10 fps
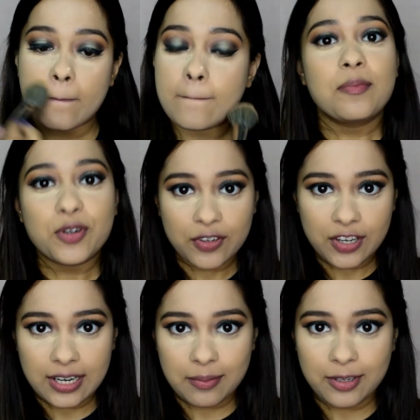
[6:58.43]
Moving on,
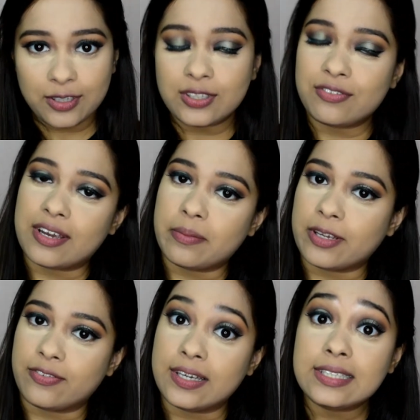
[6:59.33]
I'm going to define my
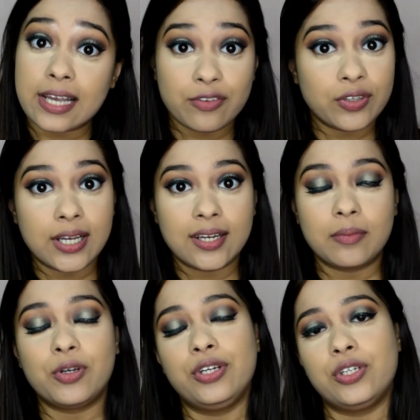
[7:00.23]
face, and for that I'm going to